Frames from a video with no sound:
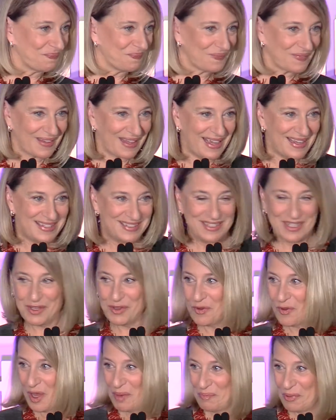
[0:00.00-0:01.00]
I see
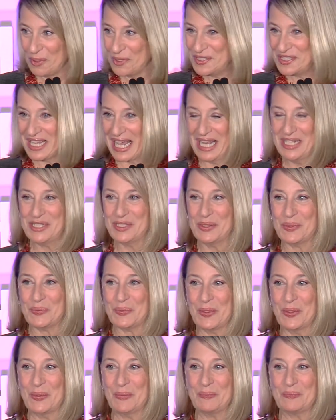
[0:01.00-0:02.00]
you on both sides of the
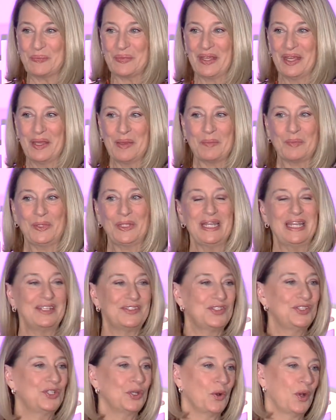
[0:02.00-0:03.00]
room.
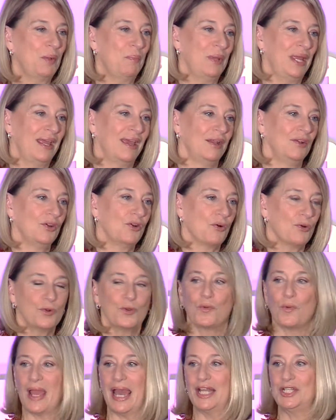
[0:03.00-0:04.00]
Please join me in
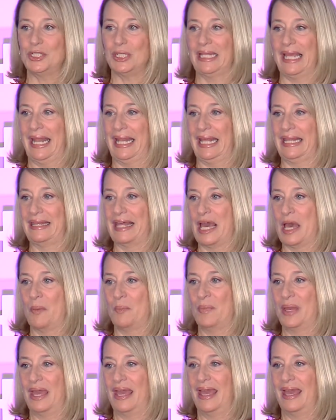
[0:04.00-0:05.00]
congratulating
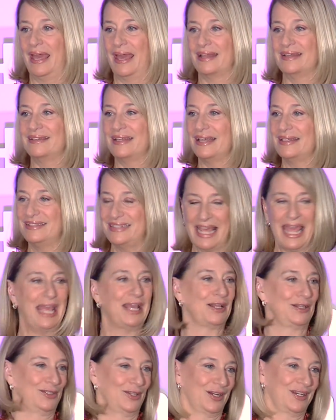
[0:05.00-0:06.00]
them and
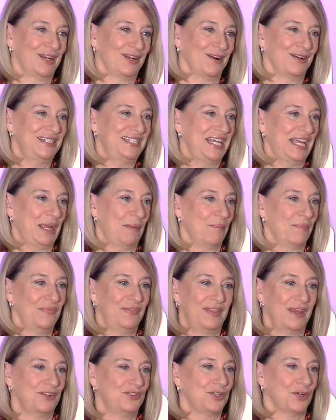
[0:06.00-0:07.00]
take a look at our team.
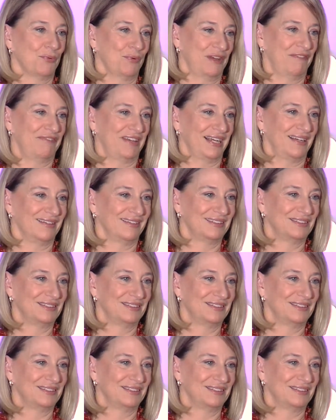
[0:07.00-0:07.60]
They're terrific.